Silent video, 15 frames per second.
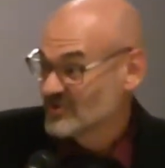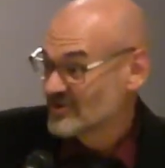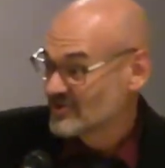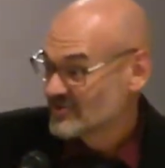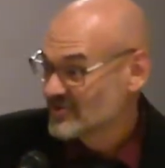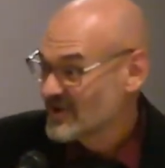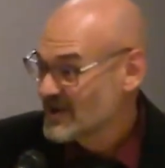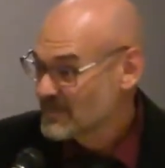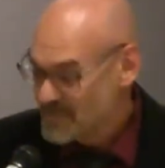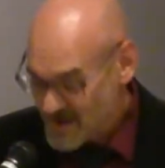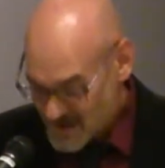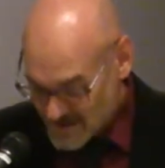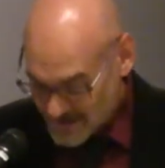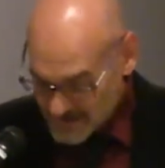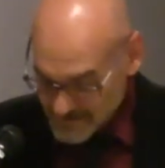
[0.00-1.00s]
a state of
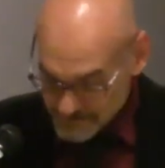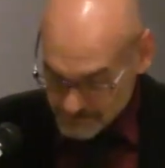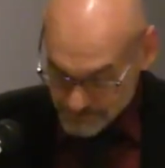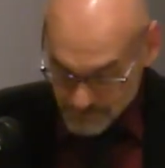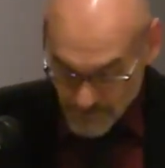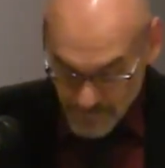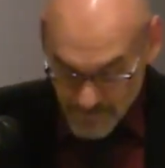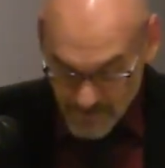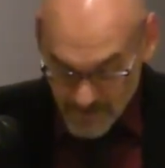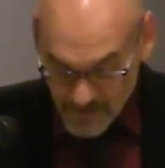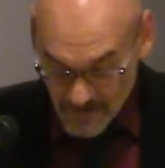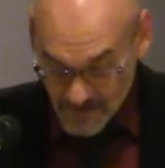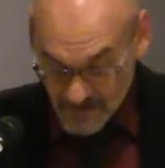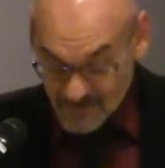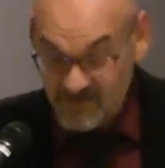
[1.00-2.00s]
panic,
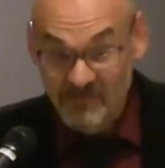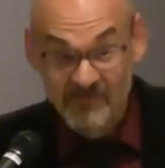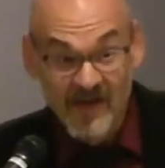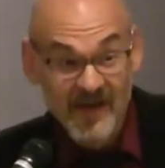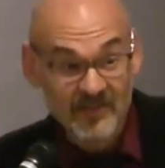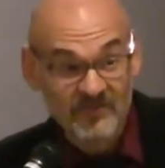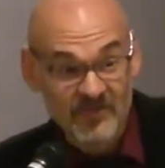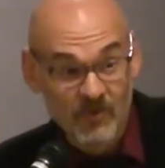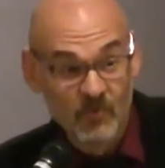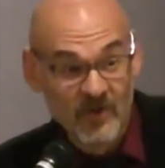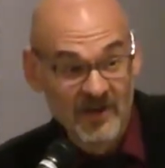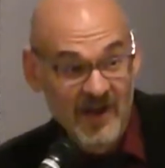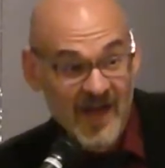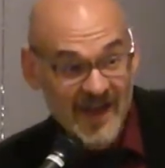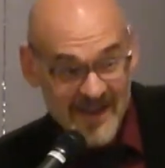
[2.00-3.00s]
to find
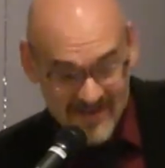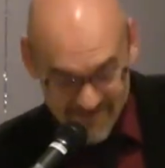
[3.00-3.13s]
someone naive